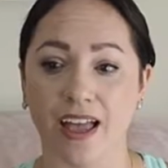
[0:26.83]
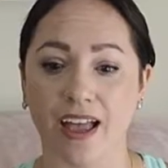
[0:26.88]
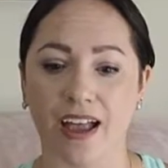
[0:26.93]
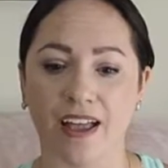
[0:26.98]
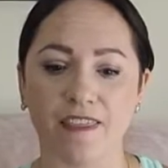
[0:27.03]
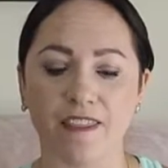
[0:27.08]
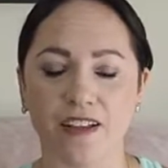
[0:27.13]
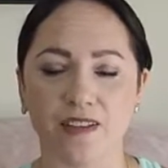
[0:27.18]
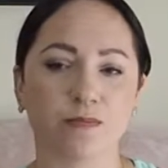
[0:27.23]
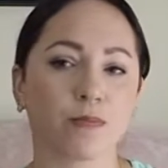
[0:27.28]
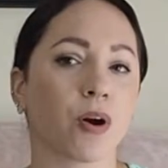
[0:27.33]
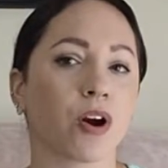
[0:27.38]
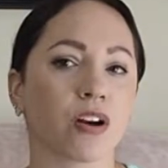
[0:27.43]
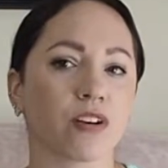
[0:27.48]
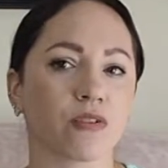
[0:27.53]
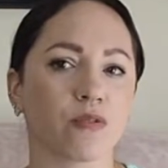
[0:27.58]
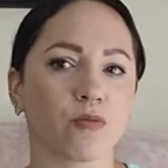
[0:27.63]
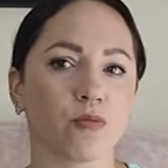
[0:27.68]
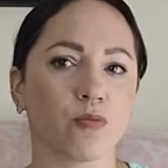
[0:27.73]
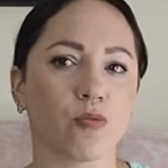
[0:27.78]
And that's part
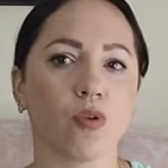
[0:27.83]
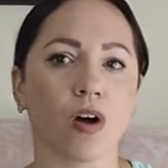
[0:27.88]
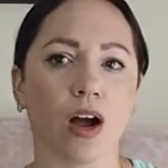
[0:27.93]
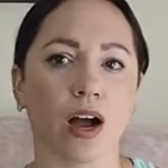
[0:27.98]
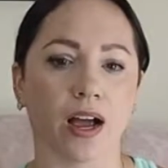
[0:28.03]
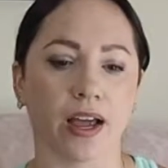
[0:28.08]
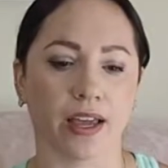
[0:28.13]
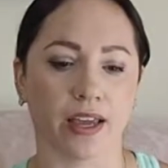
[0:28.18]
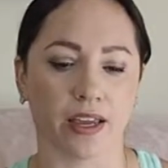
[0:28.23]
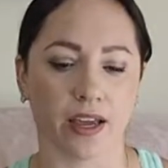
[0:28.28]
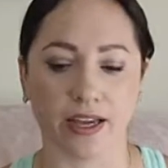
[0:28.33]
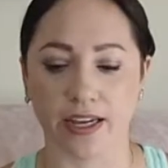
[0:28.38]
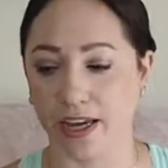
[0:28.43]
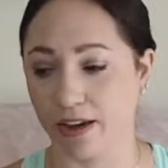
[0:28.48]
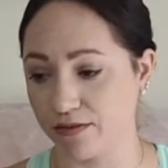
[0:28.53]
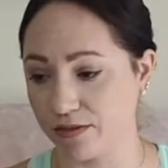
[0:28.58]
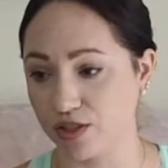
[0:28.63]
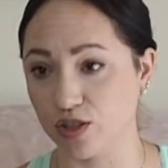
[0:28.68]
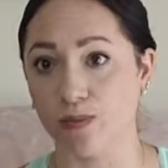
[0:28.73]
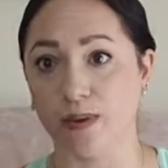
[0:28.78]
of why I
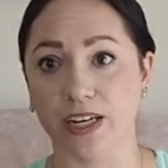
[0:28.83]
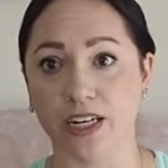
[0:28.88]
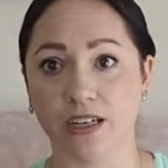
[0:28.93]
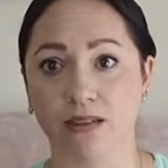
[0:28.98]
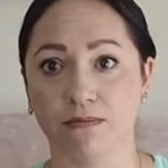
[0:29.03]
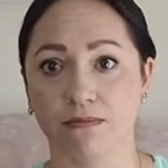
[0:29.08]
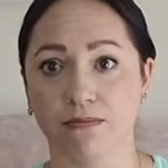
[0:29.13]
have so many,